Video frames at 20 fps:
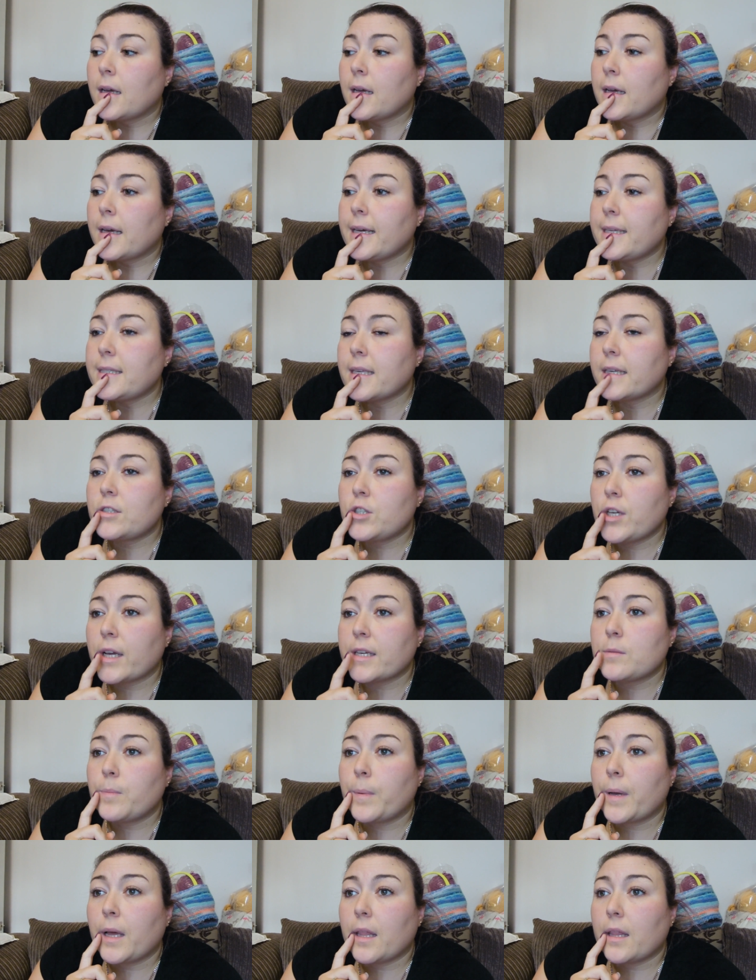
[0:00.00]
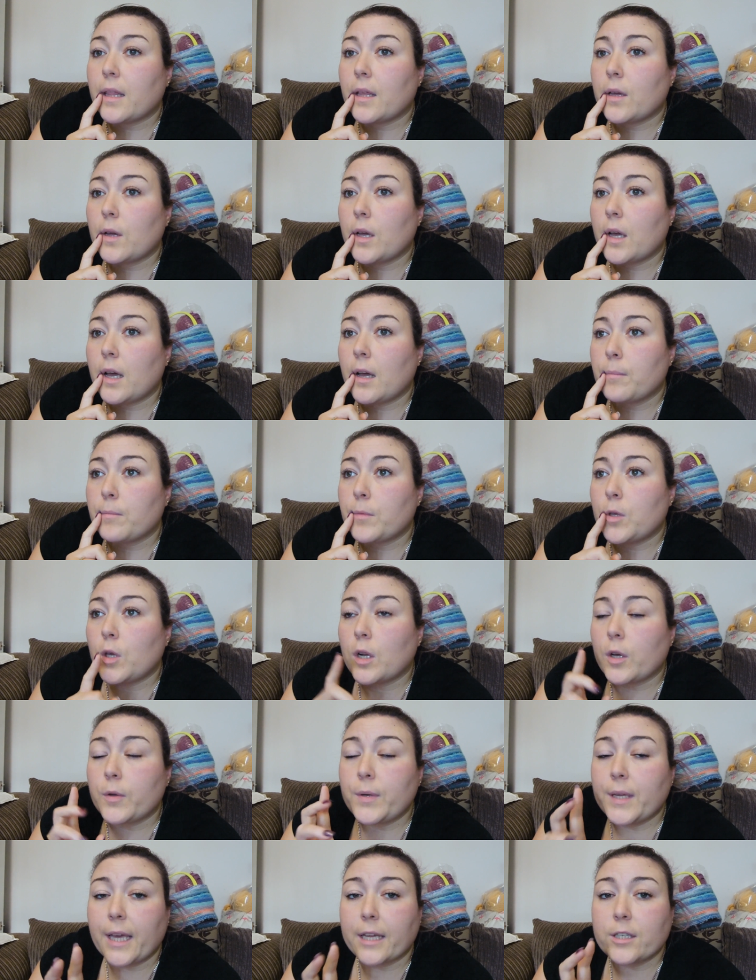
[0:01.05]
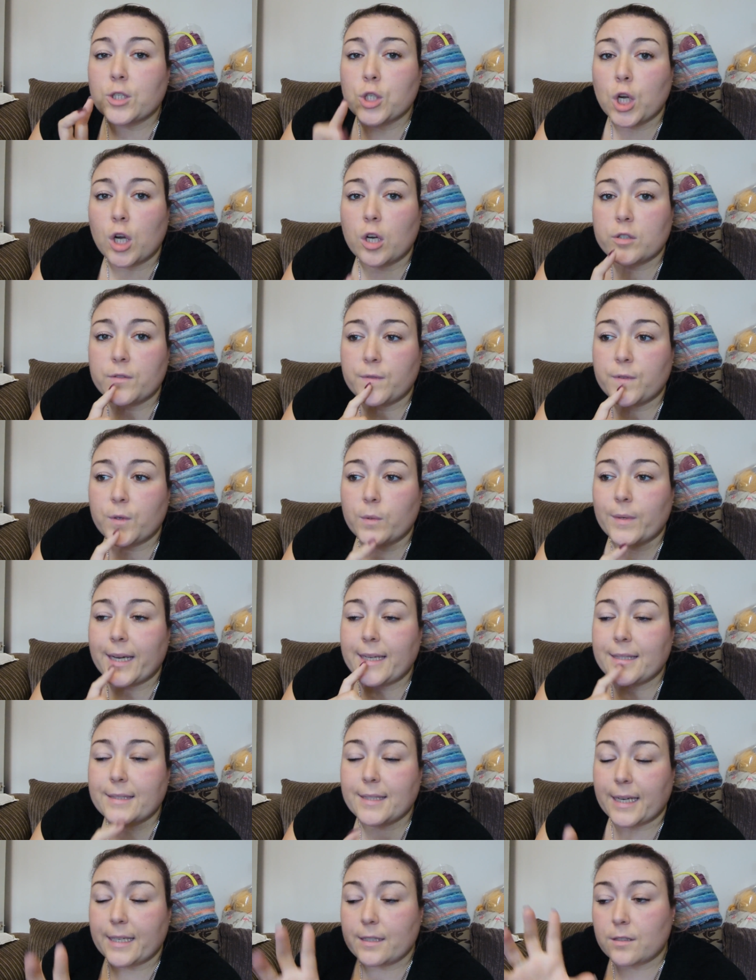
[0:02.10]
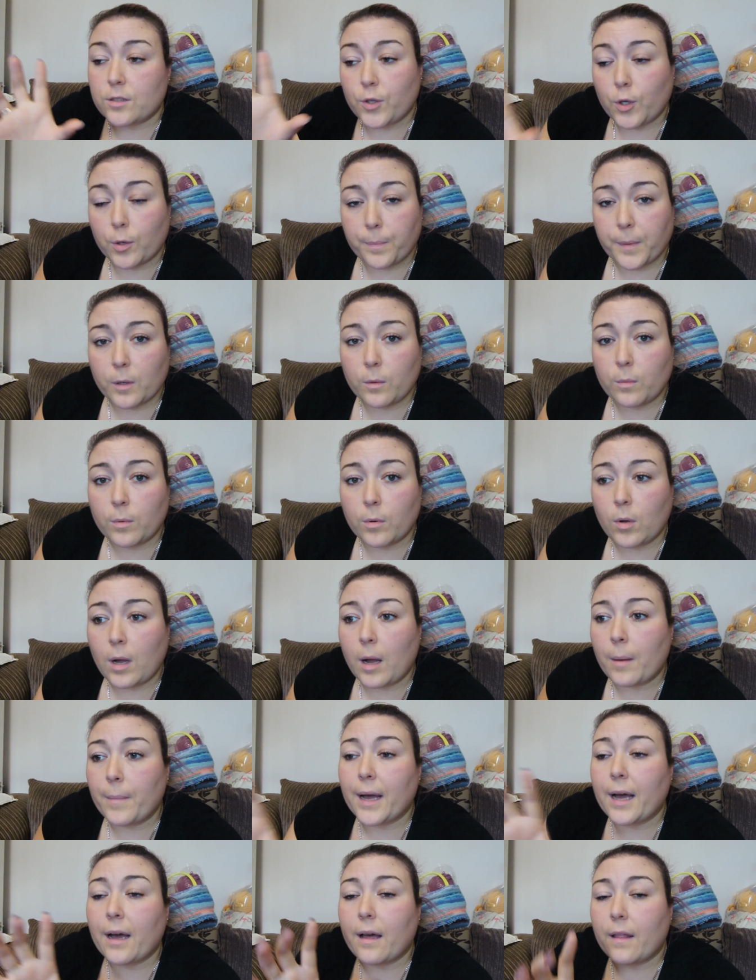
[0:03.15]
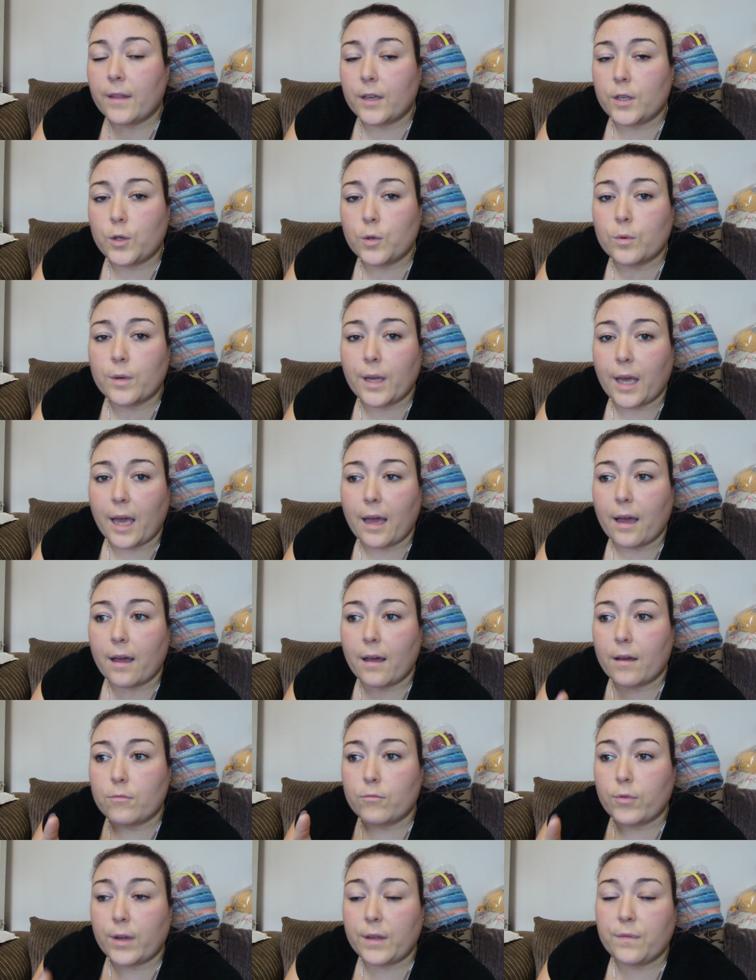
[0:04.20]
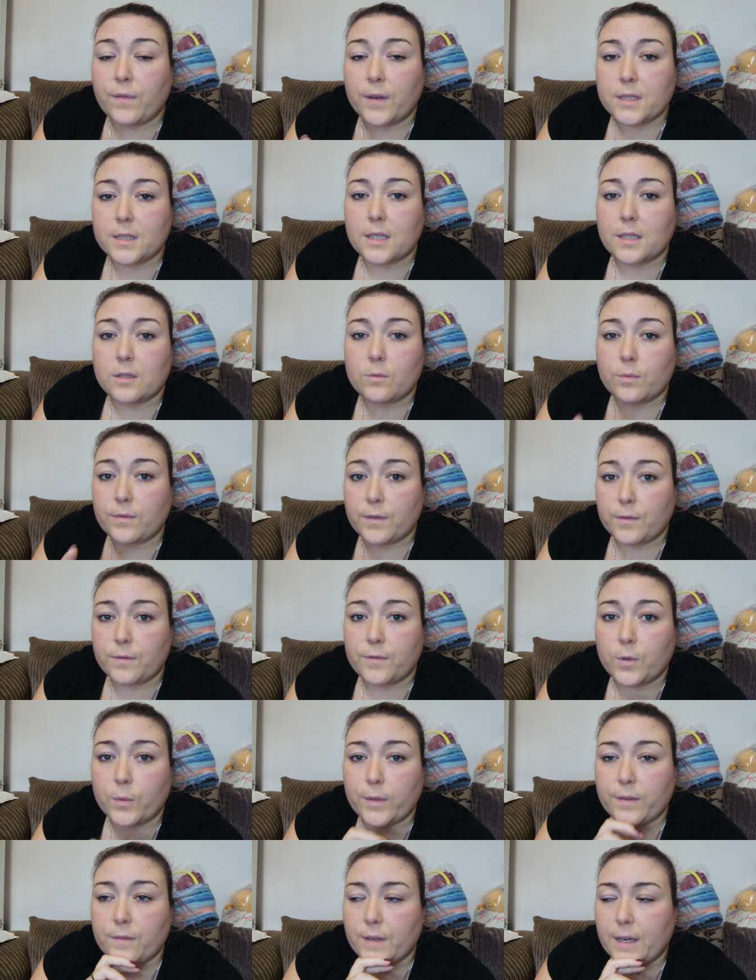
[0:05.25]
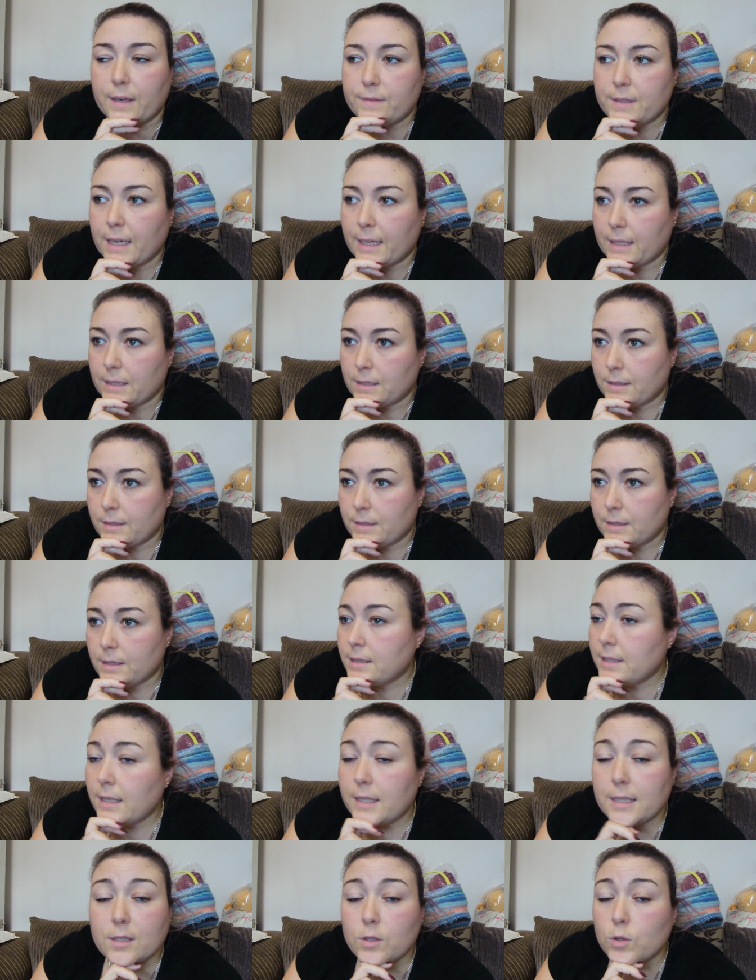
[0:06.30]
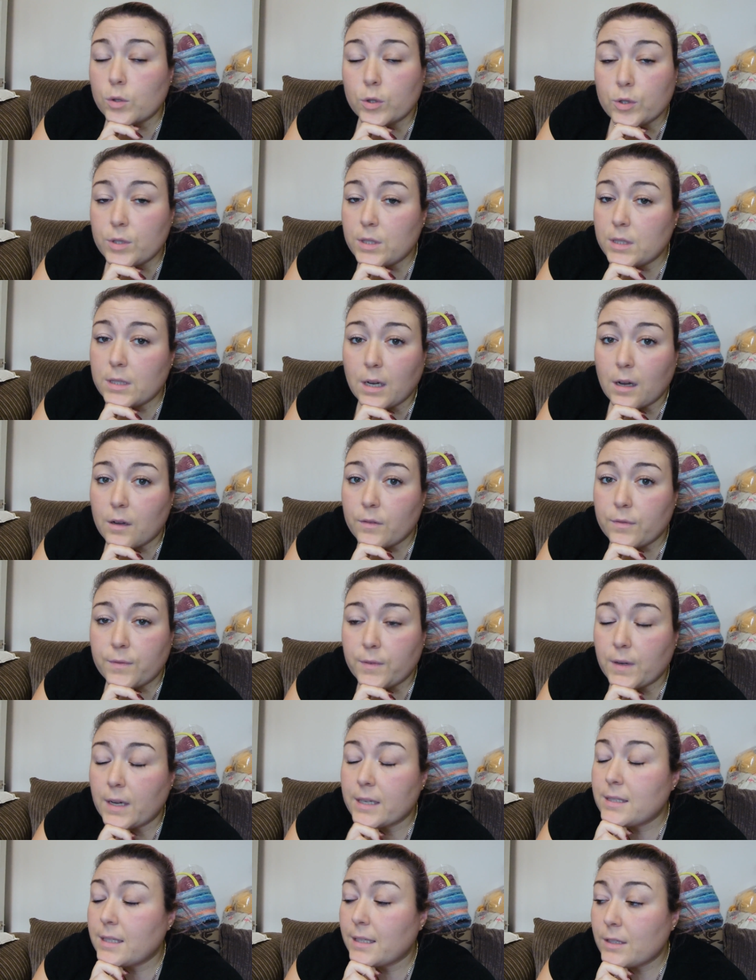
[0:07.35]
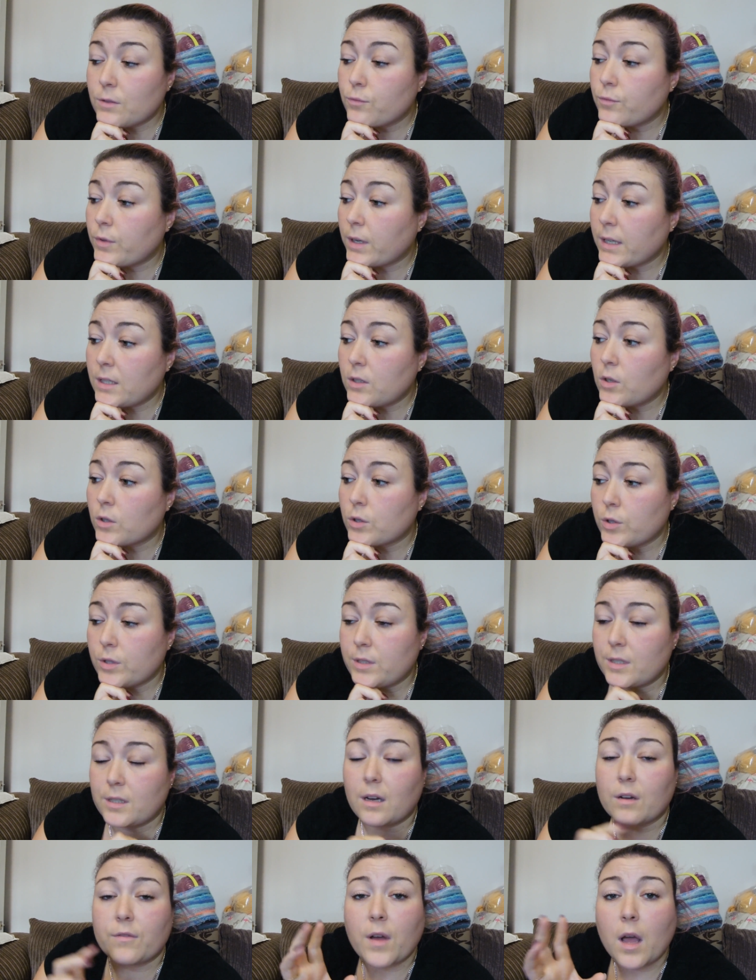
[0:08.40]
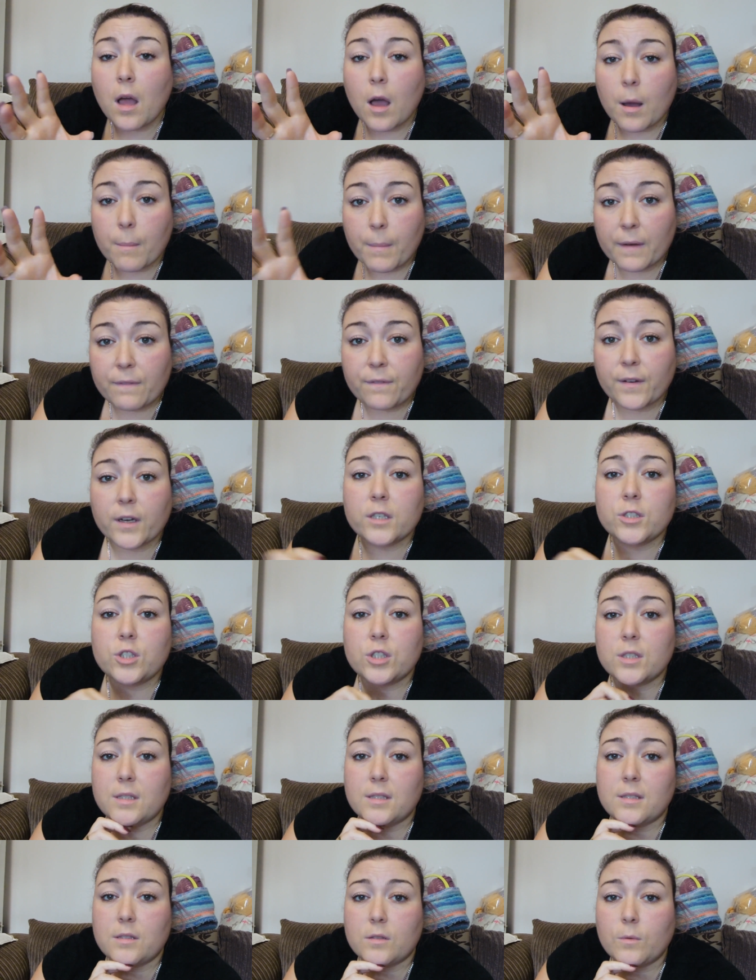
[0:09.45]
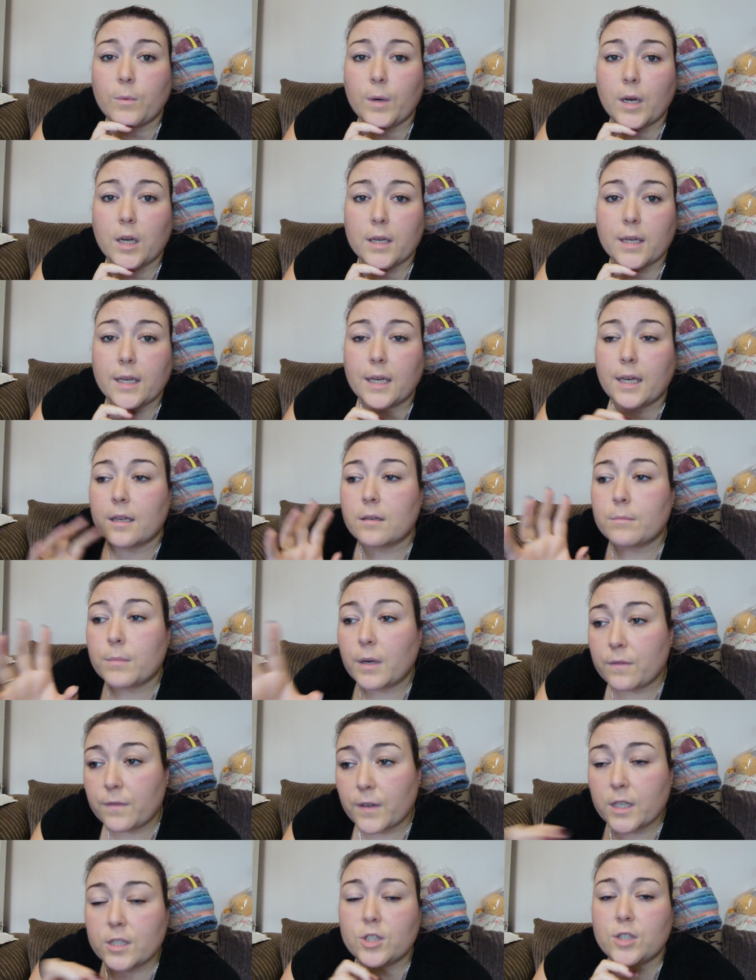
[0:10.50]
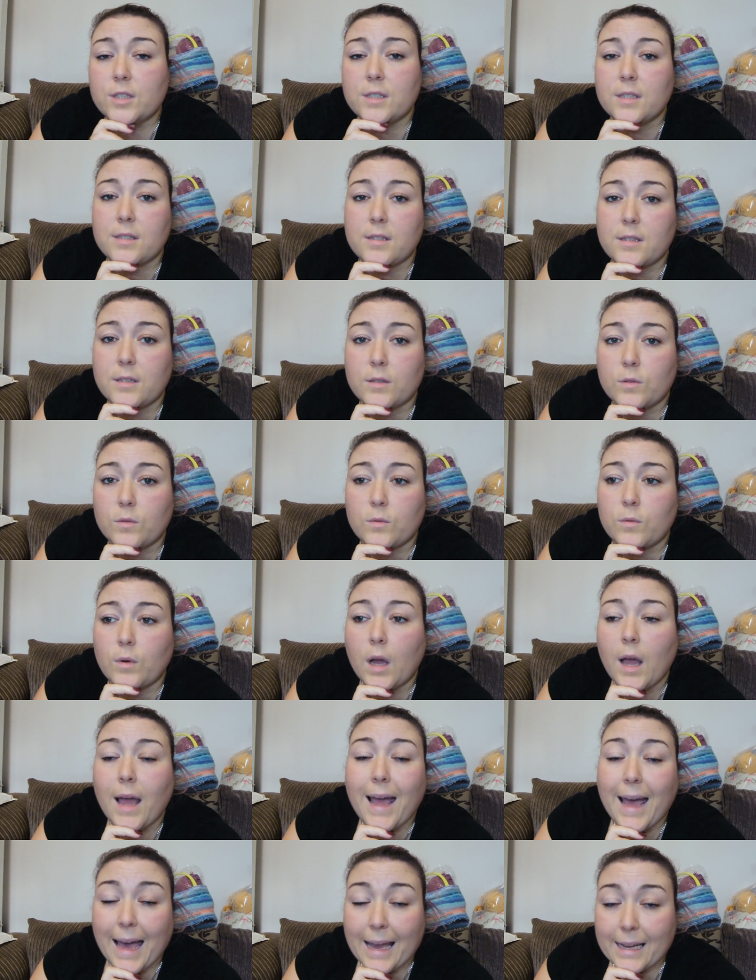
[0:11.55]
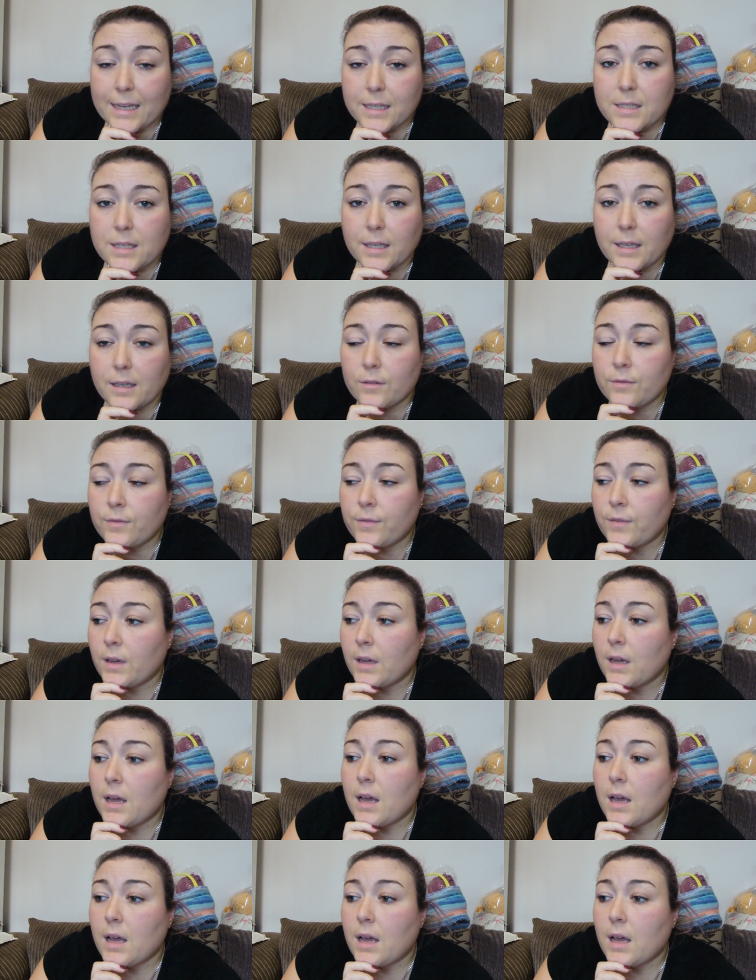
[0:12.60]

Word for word: He said, yes, but um, you'll only get charged 14 days. So your bill will come out and then you'll get refunded within 45 days. I said, it's not good enough. I said, it's really not good enough. My Virgin is still working. My Virgin is still active.